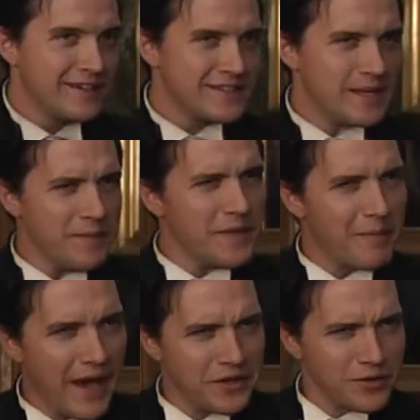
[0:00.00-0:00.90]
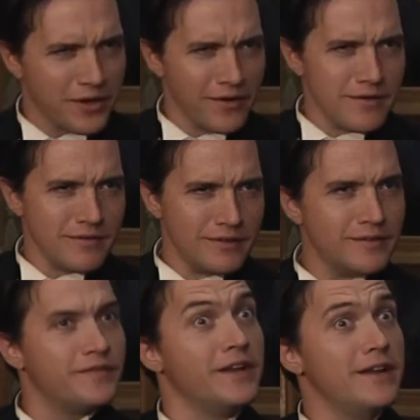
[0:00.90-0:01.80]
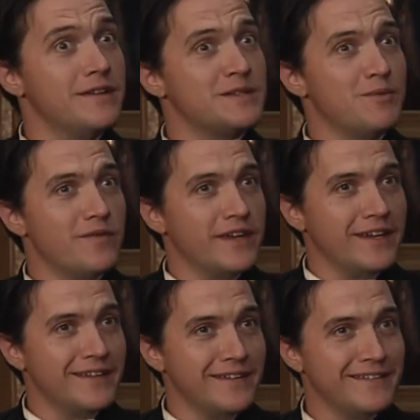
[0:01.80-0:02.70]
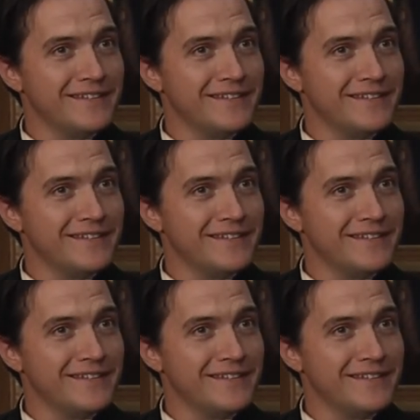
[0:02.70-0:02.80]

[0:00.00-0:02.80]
Something the matter, Colonel? Fenians moving in?